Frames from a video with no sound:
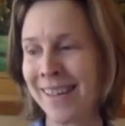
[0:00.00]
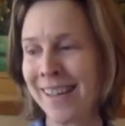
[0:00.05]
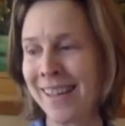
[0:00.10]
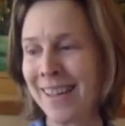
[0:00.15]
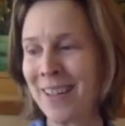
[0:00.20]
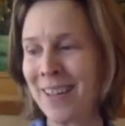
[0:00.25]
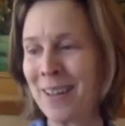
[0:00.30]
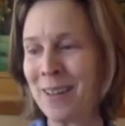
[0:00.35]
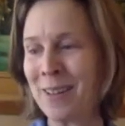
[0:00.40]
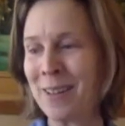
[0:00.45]

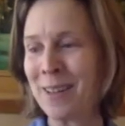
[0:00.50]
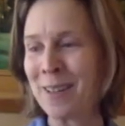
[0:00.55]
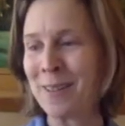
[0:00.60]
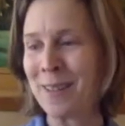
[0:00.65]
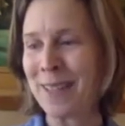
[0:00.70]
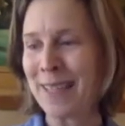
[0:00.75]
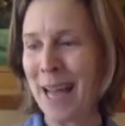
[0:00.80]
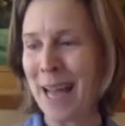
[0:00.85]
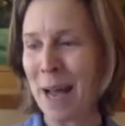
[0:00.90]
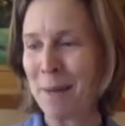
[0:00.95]
Notice
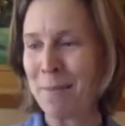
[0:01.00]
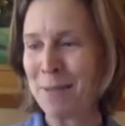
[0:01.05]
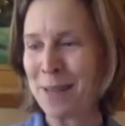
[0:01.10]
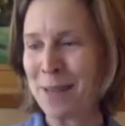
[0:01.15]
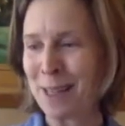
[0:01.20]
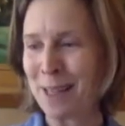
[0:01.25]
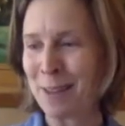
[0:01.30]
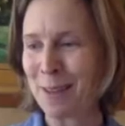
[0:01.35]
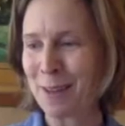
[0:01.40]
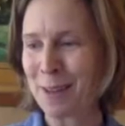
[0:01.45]
what's
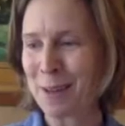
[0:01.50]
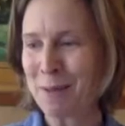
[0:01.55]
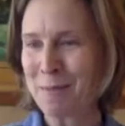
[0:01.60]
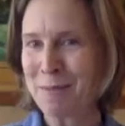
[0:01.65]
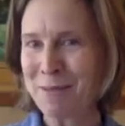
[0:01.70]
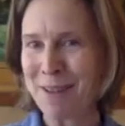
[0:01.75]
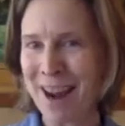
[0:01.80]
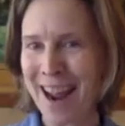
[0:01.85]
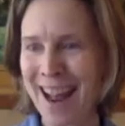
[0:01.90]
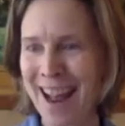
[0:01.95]
happening through your
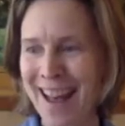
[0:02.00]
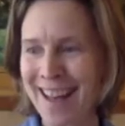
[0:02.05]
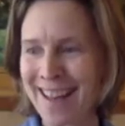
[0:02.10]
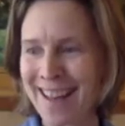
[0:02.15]
breath.